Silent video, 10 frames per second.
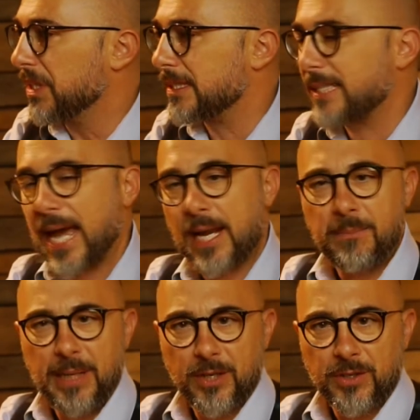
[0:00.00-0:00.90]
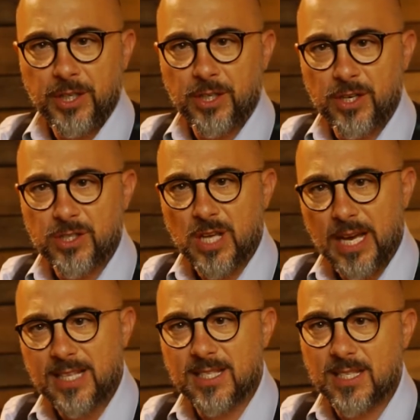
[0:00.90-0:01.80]
the 10 million years,
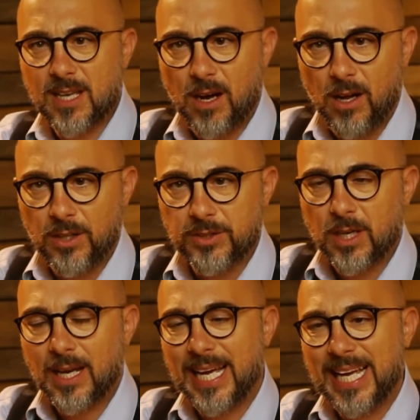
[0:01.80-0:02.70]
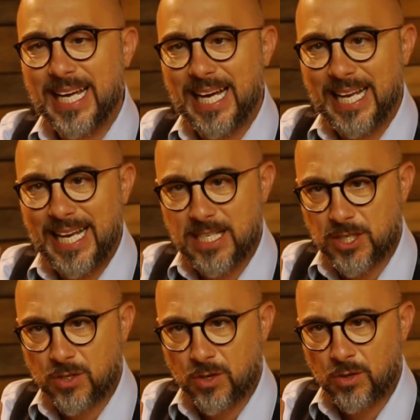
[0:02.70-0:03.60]
it's called
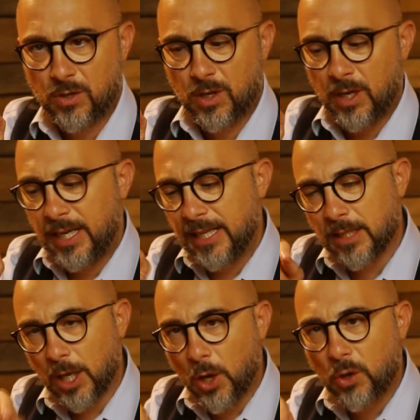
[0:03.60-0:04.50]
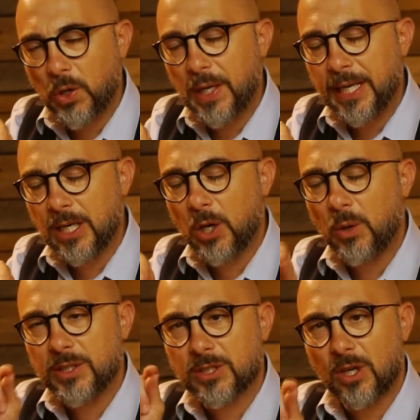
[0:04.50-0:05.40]
galestro. In the local
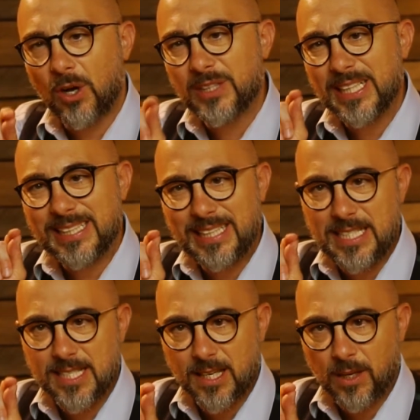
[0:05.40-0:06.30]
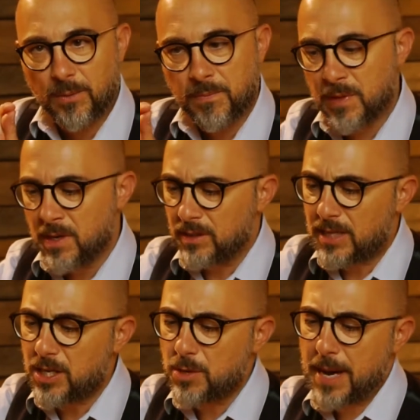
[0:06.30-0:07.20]
lingo, it's called tischio.
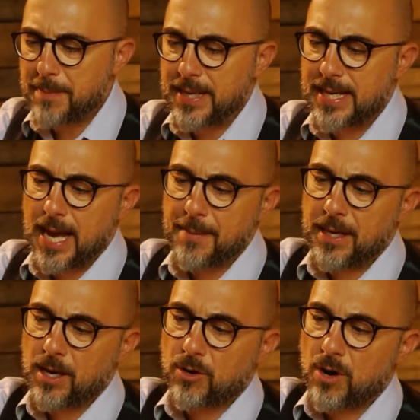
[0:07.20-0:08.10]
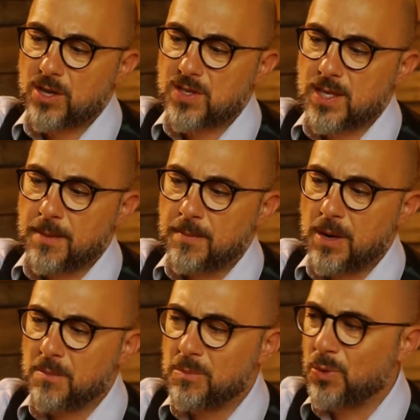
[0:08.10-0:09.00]
Then you might be coming across some
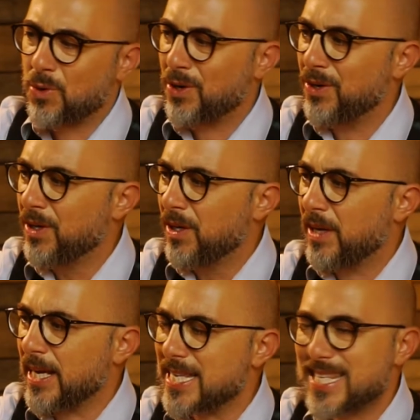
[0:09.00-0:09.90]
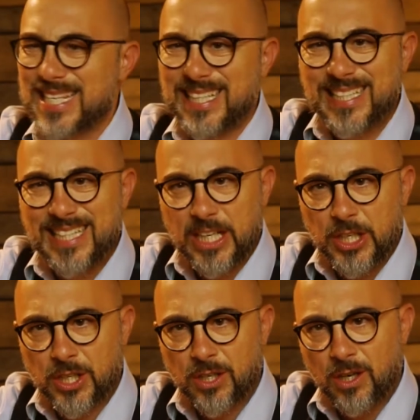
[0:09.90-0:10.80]
more like
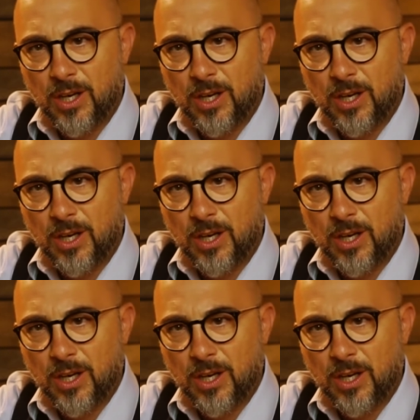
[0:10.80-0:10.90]
sandier,